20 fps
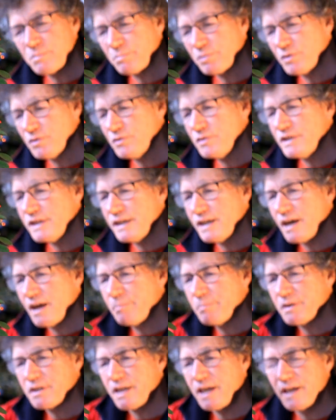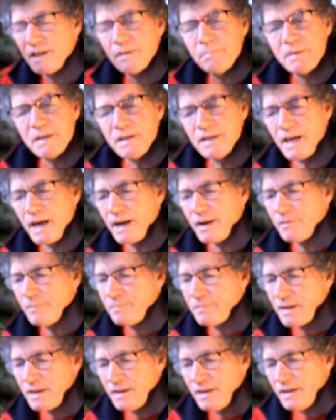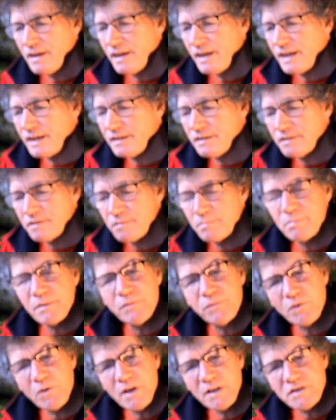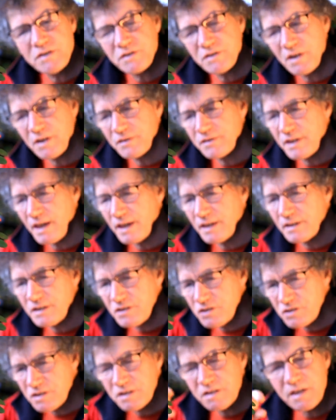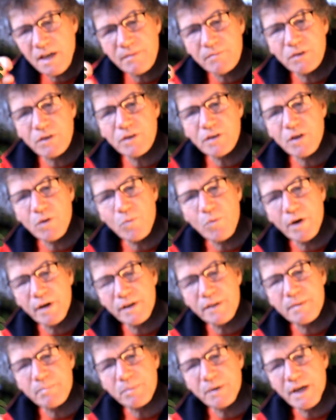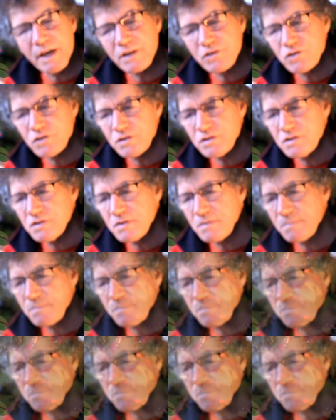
to prune the upper canopy now. And before I start that, let's just have a look at one of the branches.